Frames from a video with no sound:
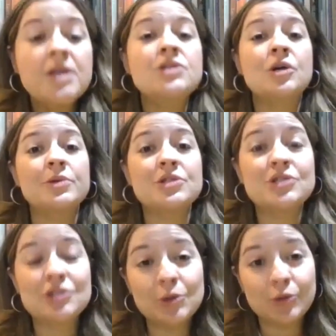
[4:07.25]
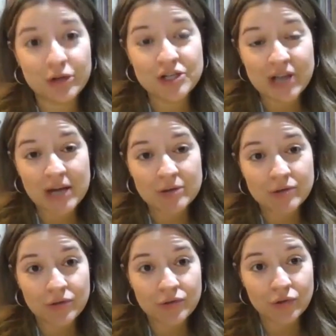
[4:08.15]
So when Sue reached out
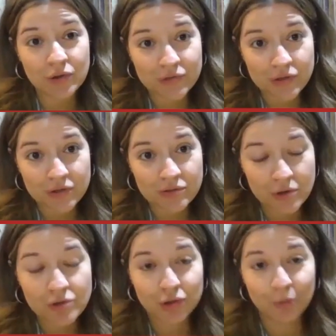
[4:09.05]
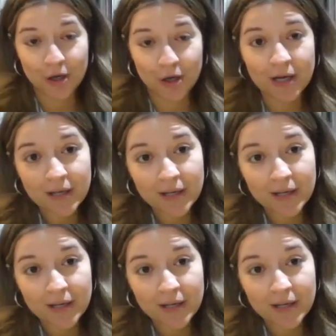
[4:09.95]
to the School of Social Work,